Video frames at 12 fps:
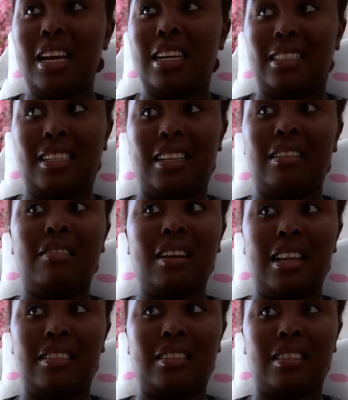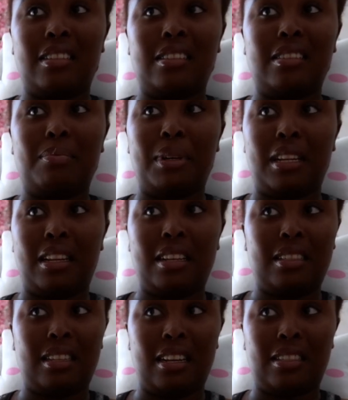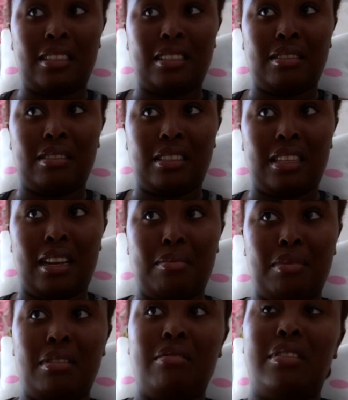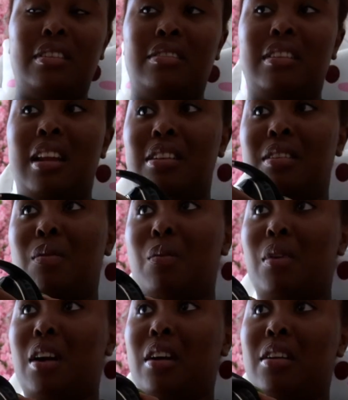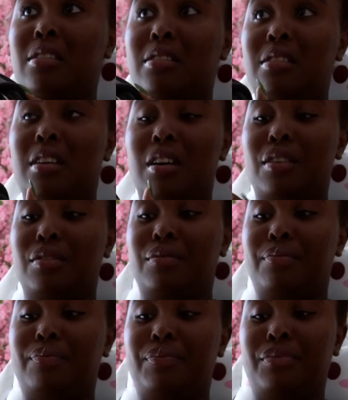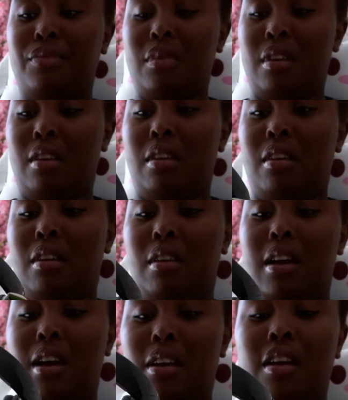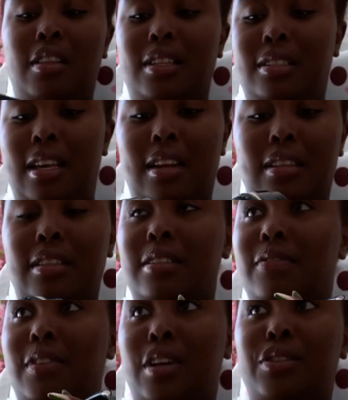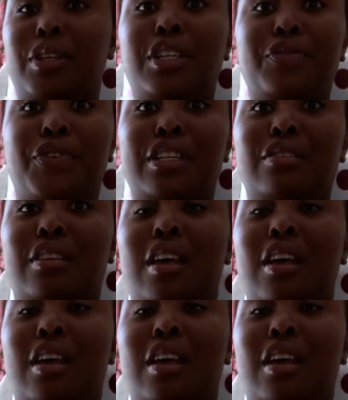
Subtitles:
It's not a good excuse, but it is an excuse that I'm using so that I don't work. So yeah, y'all, let's edit this video. I was waiting for it to